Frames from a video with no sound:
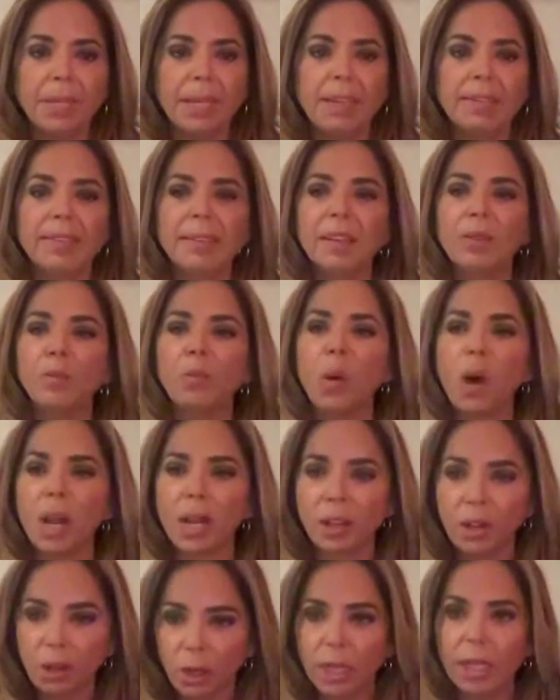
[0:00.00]
but I said,
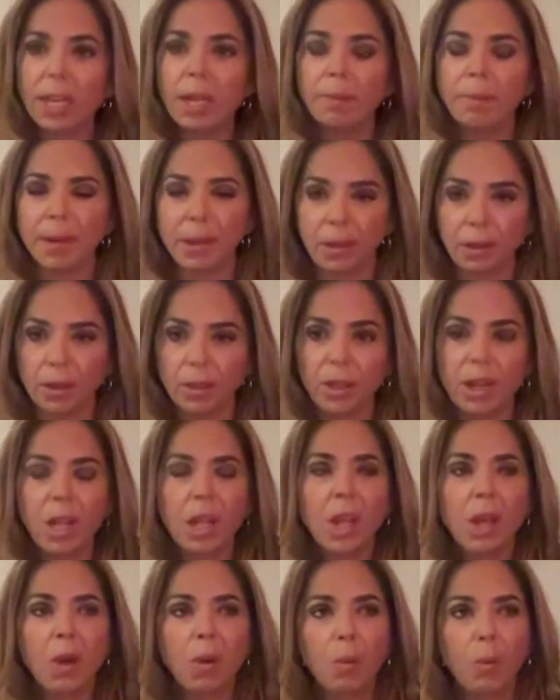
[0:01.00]
why not Lebanon?
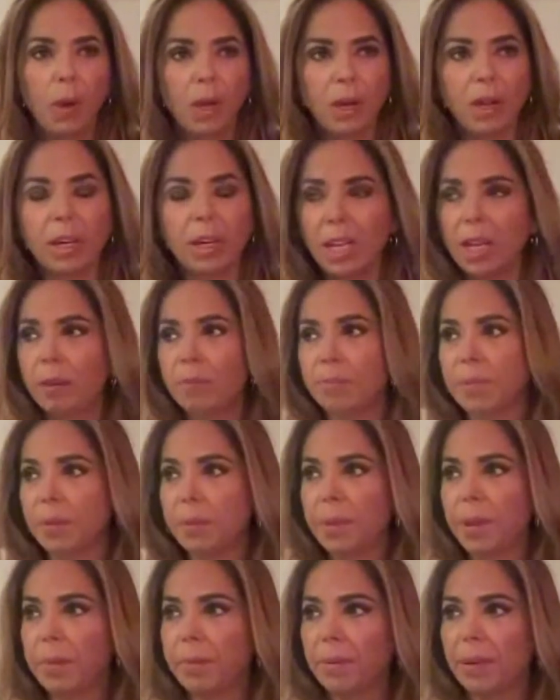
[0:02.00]
Why not help
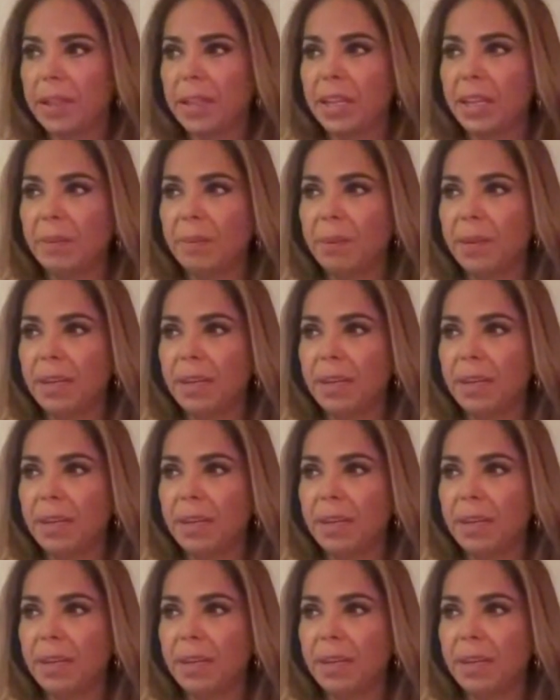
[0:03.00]
the people here?